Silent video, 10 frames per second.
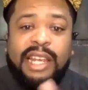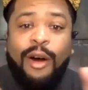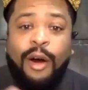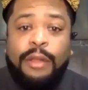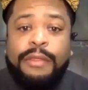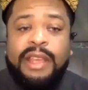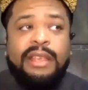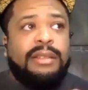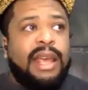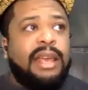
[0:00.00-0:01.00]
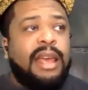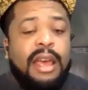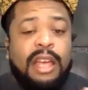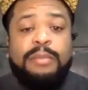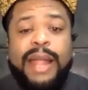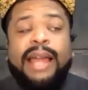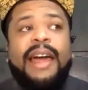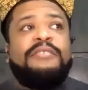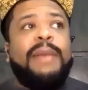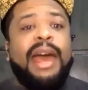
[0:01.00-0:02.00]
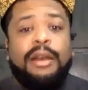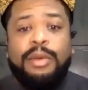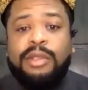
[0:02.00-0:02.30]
all these, like, because Black Lives Matter was